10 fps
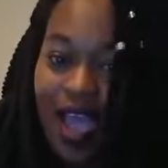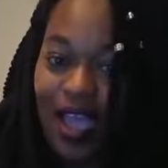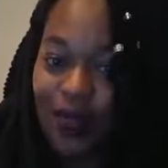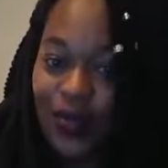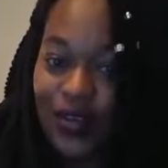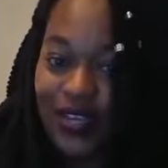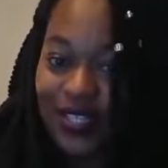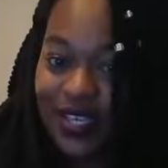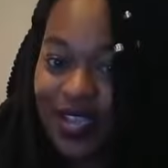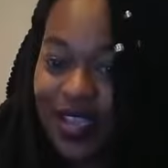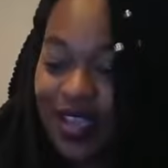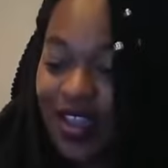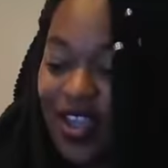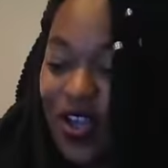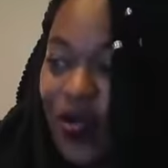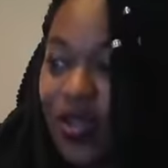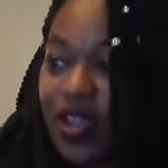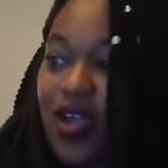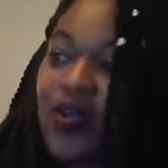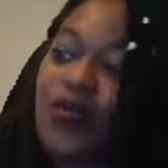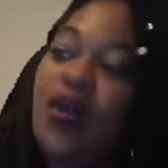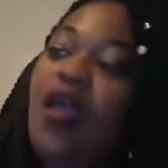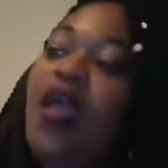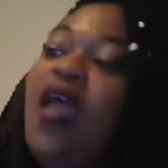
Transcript: Hi, Purity. Hello, hello.